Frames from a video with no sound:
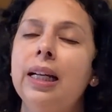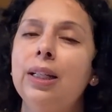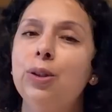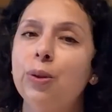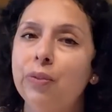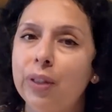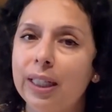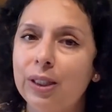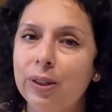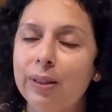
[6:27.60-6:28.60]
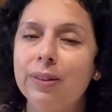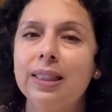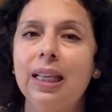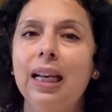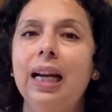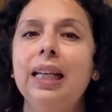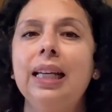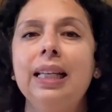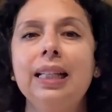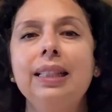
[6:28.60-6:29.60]
Don't forget to give us a like
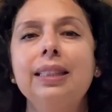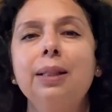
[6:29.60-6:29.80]
and hit the